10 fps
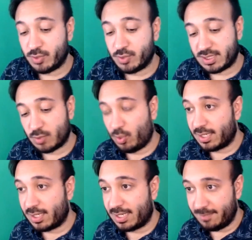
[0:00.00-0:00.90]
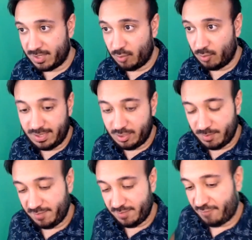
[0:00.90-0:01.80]
was this one clip that went a little
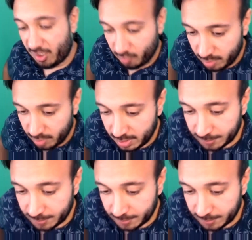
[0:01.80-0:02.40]
bit viral